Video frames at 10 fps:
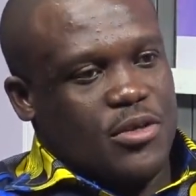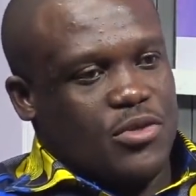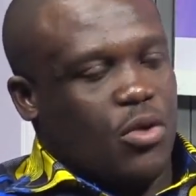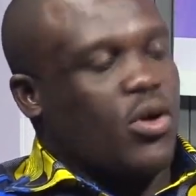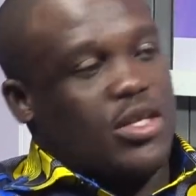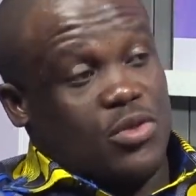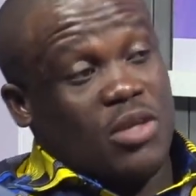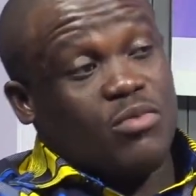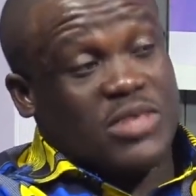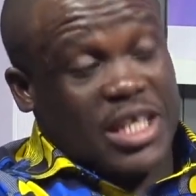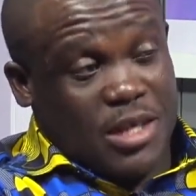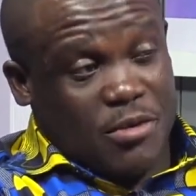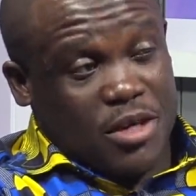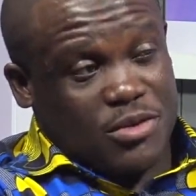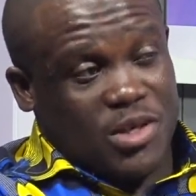So, okay, so the
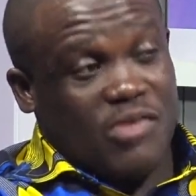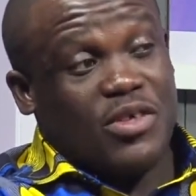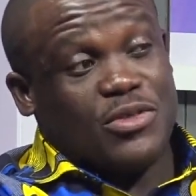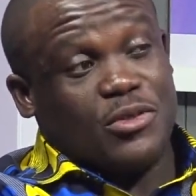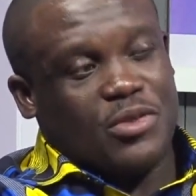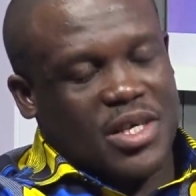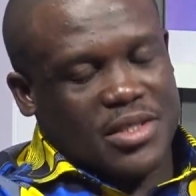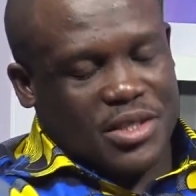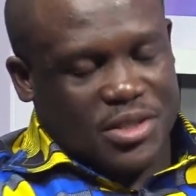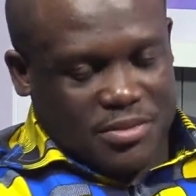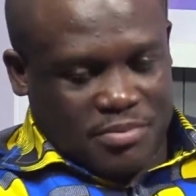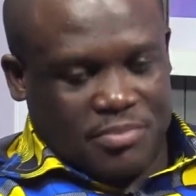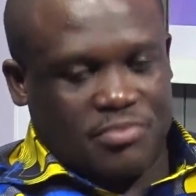technical word I was looking for is authorization.